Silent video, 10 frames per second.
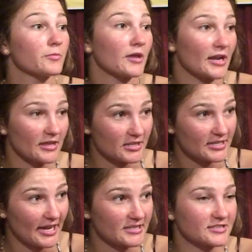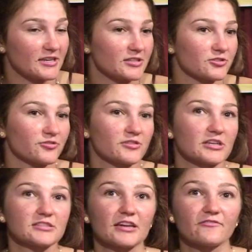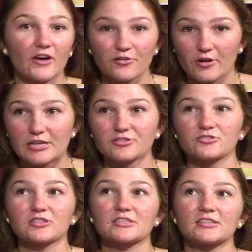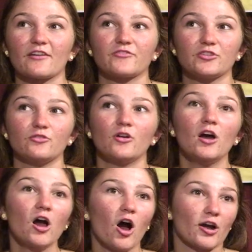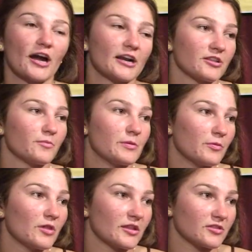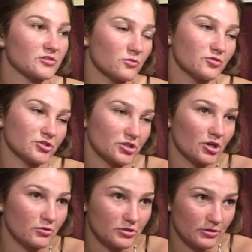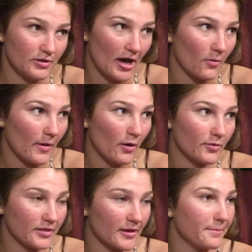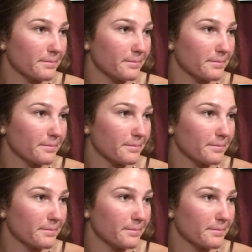planning the dances, or things like fundraisers and stuff, you are kind of the people that the school should go to help out with it.